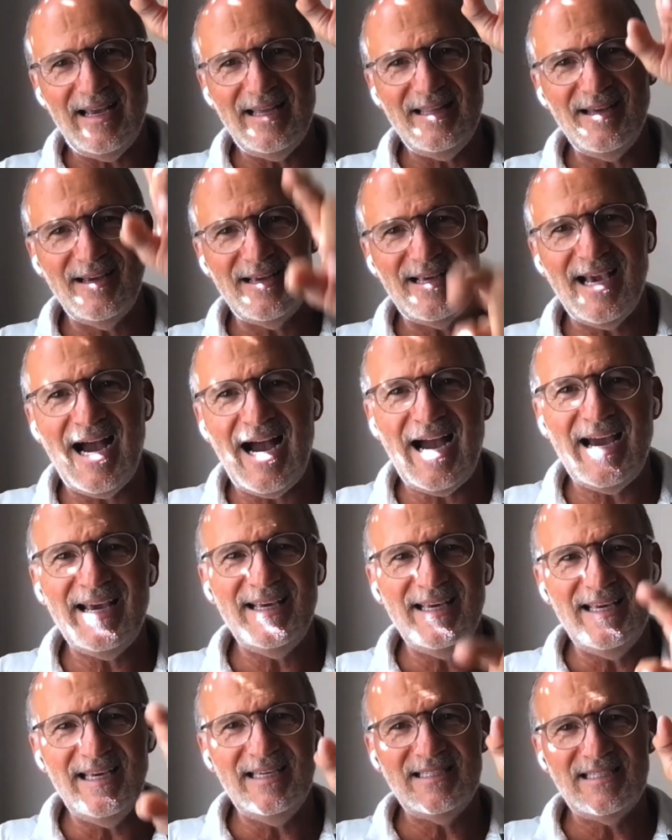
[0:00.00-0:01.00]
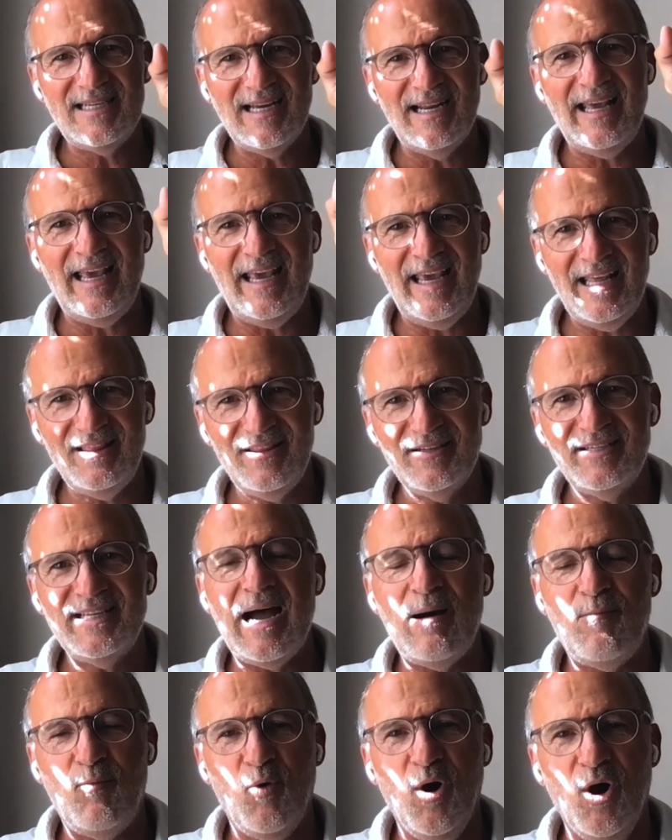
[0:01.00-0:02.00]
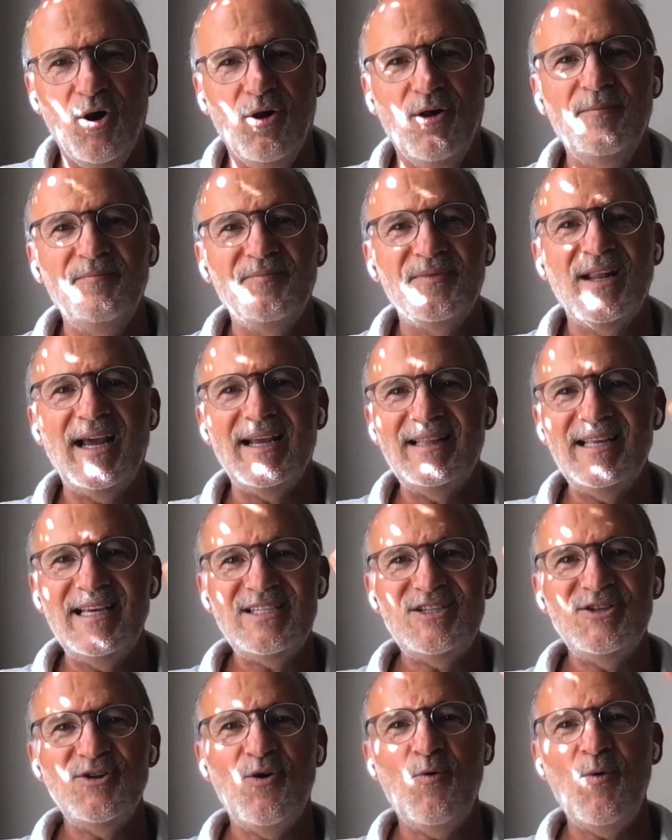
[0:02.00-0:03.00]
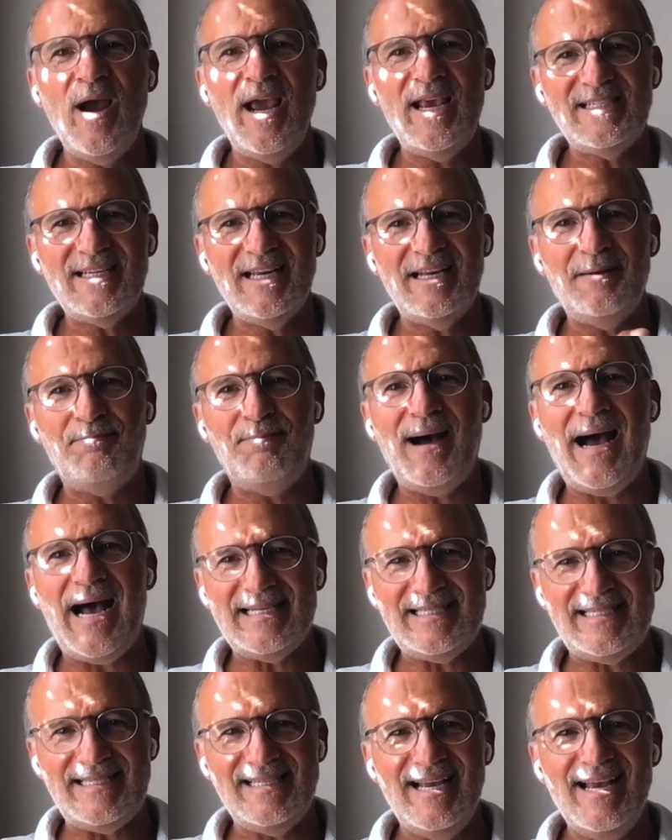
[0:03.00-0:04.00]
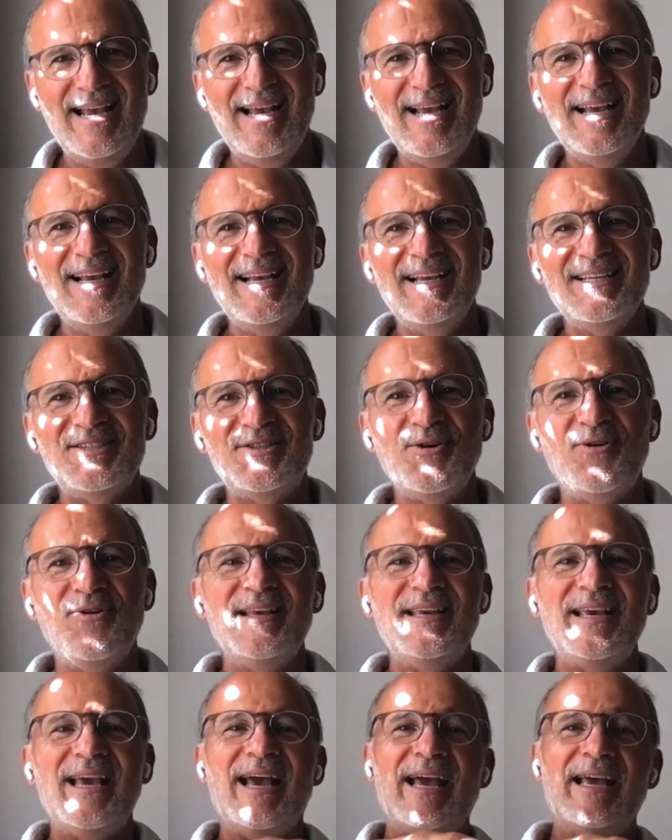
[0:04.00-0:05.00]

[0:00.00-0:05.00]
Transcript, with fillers: the guy is going to hit the damn wall. Like there's no way he's going to pass. So